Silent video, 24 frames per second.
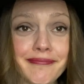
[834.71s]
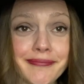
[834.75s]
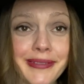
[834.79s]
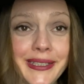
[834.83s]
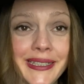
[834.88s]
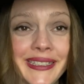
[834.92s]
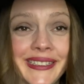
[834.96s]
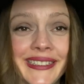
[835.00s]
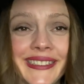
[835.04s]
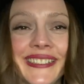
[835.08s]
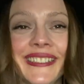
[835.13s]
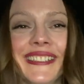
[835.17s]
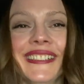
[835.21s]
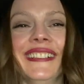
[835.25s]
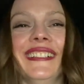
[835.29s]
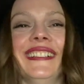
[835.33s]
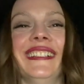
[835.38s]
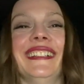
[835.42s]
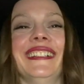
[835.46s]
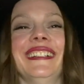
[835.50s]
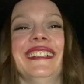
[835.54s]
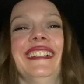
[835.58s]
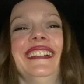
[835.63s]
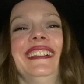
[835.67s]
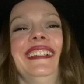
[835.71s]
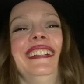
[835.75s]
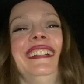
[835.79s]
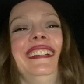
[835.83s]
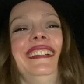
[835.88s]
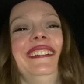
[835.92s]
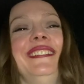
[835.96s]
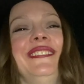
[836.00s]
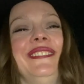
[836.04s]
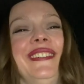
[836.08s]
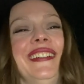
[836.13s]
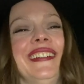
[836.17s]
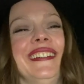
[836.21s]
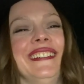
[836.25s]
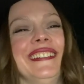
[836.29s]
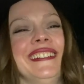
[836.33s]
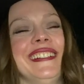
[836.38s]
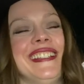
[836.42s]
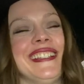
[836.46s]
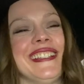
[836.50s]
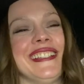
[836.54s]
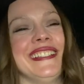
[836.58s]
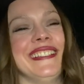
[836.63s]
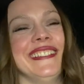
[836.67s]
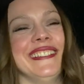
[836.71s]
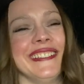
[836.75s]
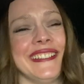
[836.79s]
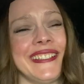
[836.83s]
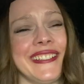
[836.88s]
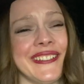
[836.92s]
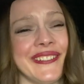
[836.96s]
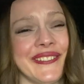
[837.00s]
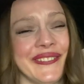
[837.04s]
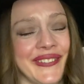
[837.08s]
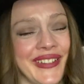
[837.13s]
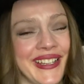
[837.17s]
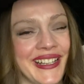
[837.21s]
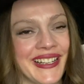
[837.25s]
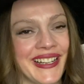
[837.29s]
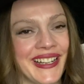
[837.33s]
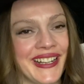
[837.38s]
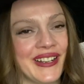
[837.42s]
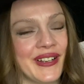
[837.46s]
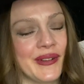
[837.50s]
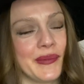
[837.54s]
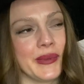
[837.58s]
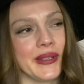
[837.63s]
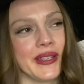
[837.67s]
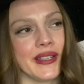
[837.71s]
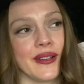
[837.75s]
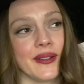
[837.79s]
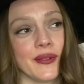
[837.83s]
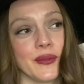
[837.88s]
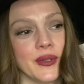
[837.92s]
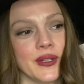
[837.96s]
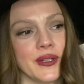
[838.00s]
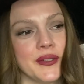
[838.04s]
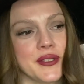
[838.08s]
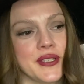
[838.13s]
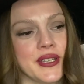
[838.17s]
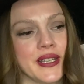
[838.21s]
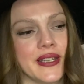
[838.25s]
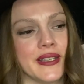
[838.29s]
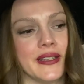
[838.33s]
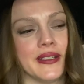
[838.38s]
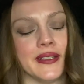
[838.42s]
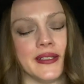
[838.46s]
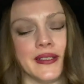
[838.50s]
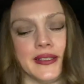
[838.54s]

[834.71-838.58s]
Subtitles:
If I were to look at me now, I'd be like, wow, Jen,